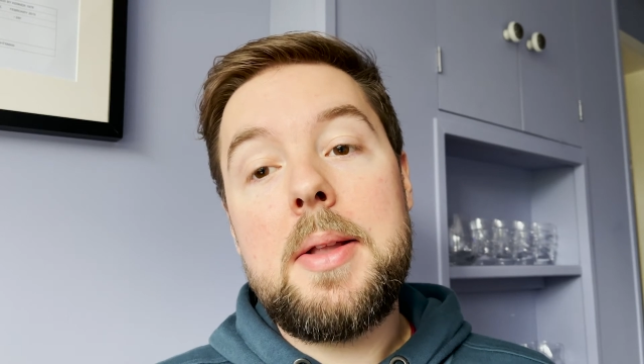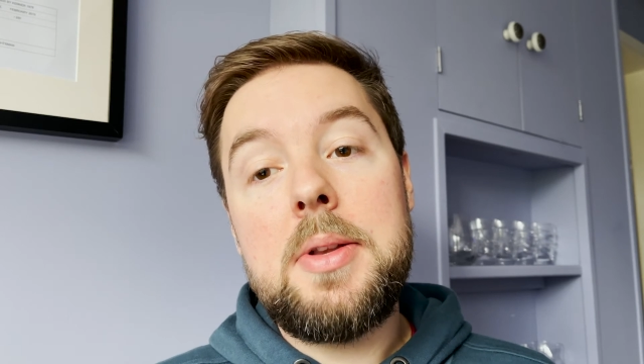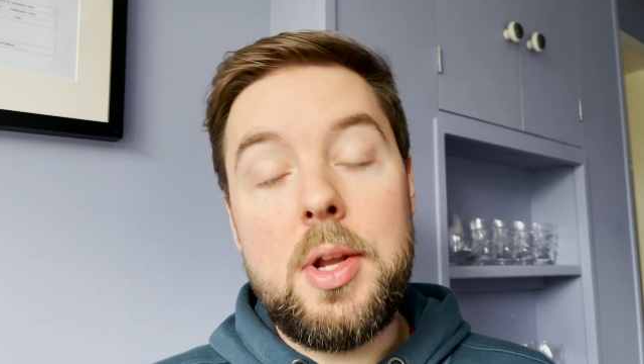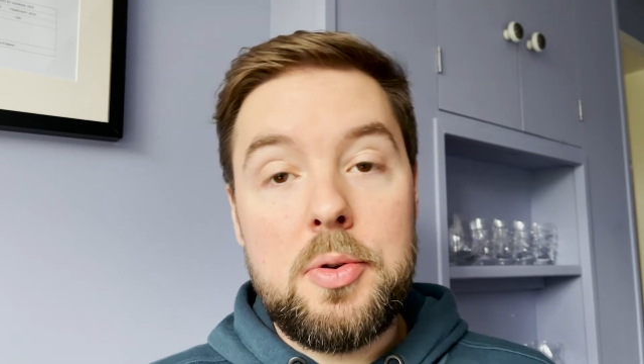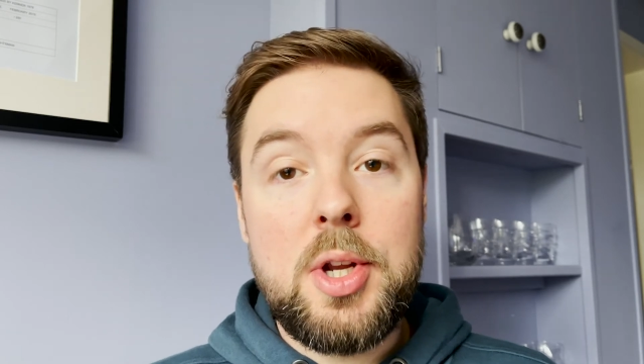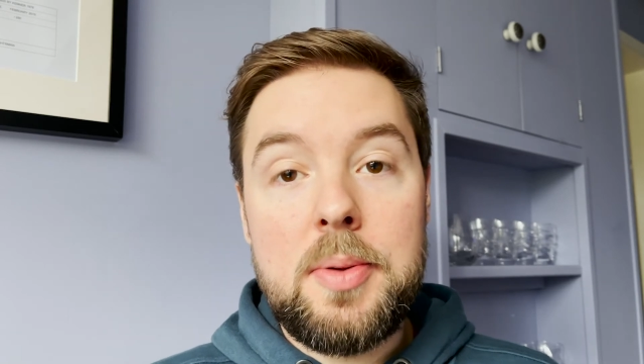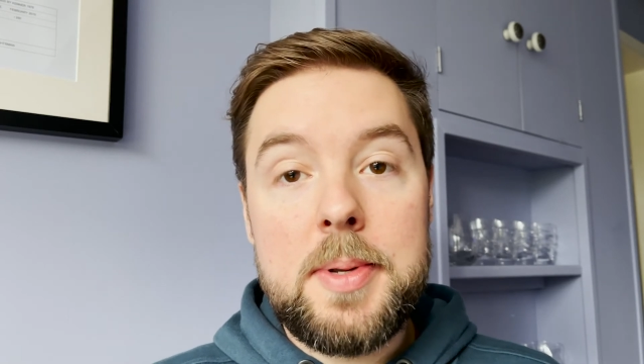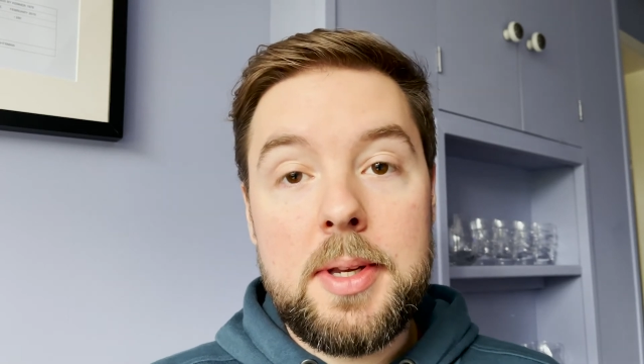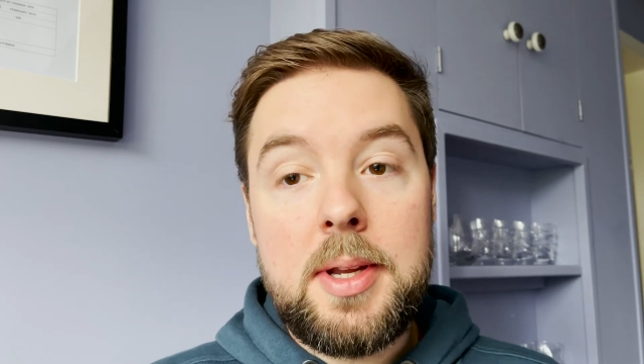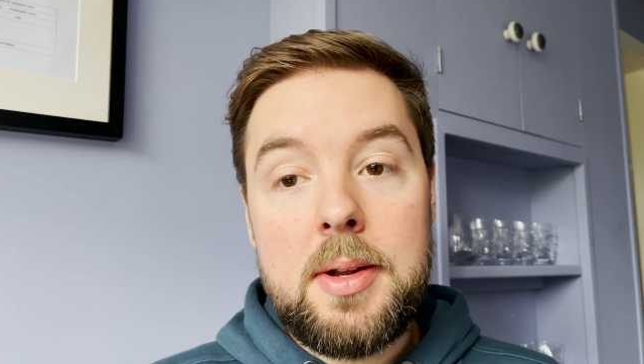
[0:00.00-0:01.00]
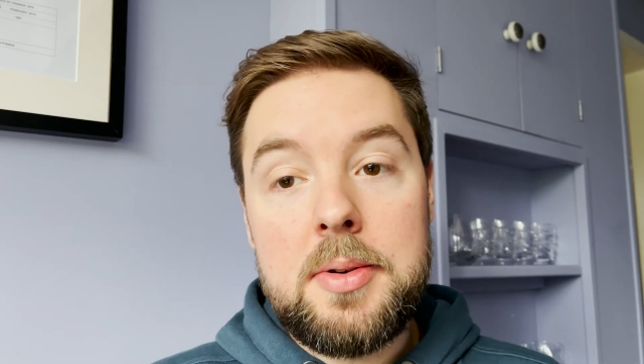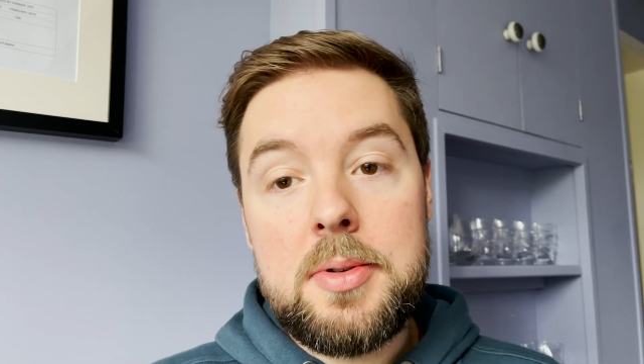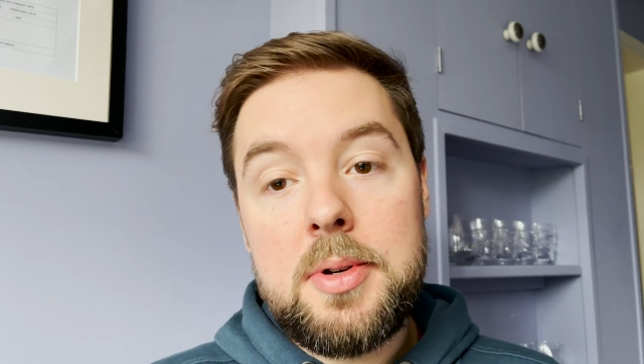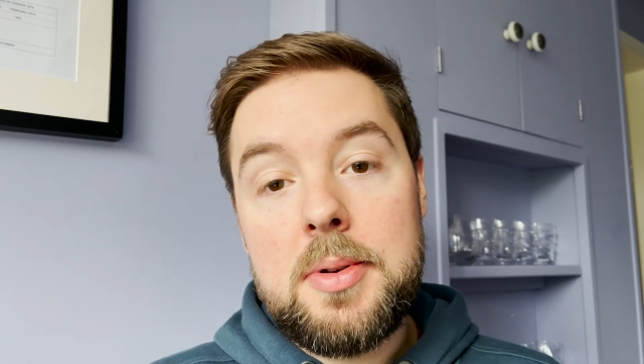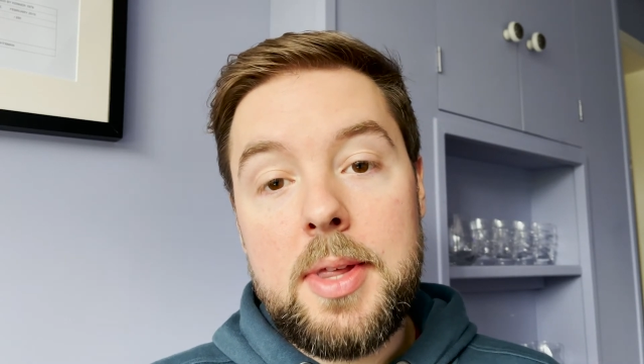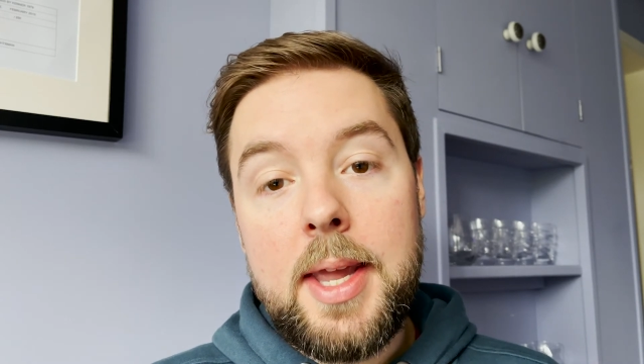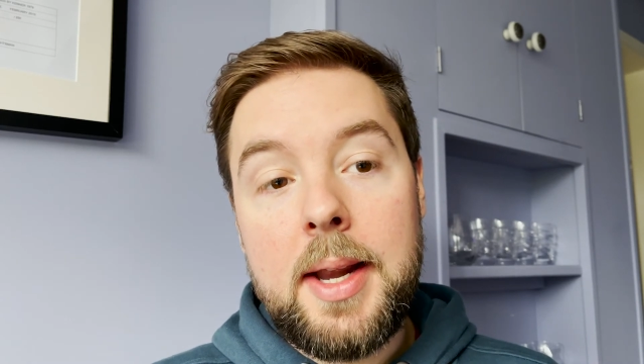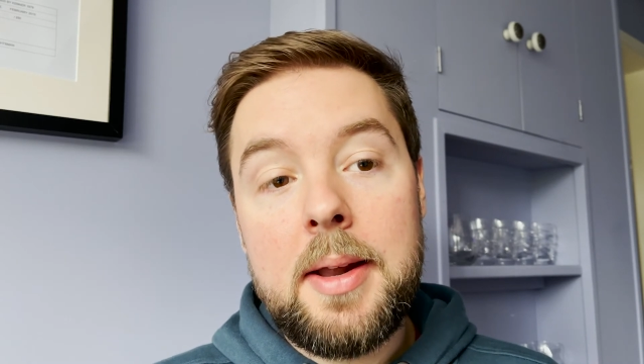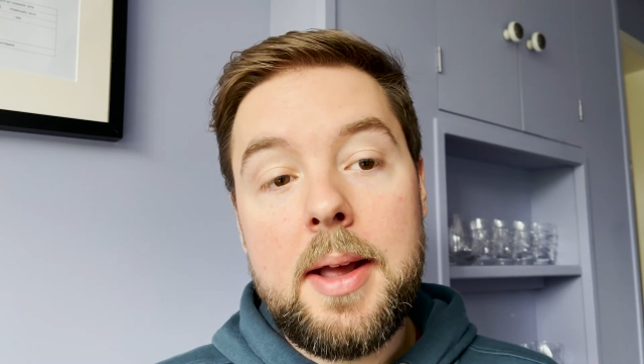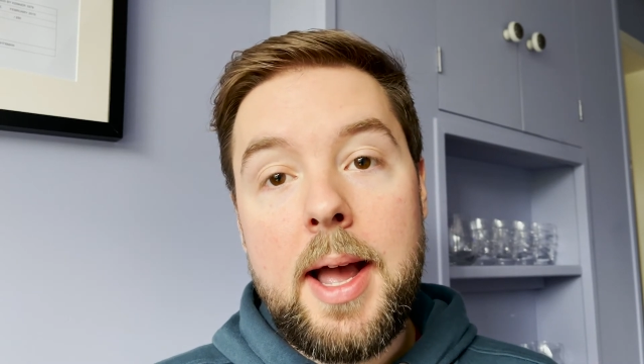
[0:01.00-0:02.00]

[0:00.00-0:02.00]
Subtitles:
YouTube is a huge thing.